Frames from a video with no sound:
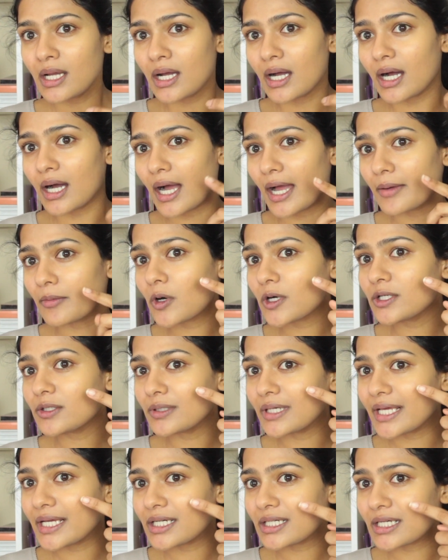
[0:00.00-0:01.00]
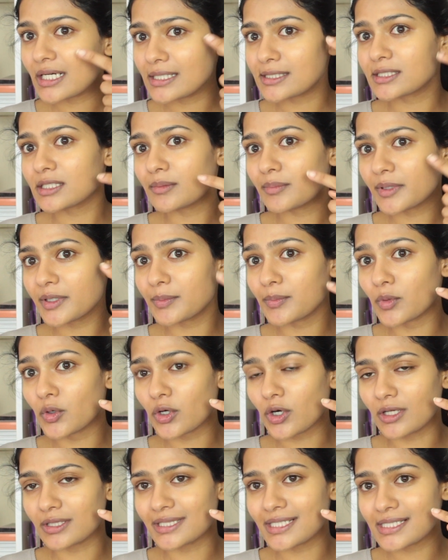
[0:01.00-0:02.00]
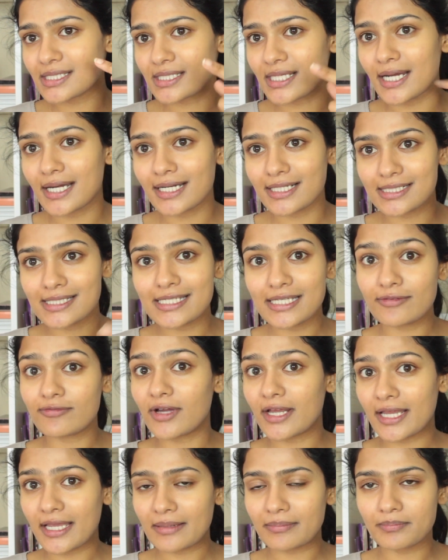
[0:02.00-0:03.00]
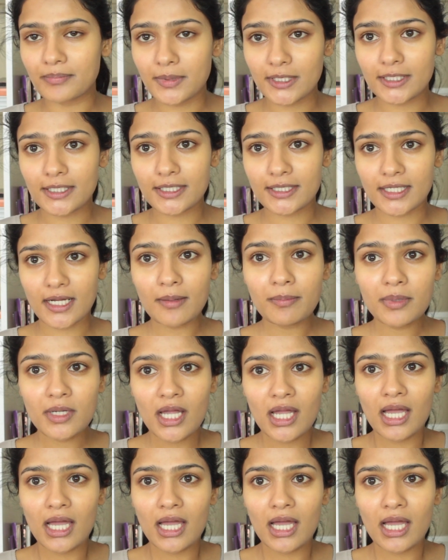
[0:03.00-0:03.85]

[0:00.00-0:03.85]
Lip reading: I want to layer a little bit more on this side and see if I can build it up.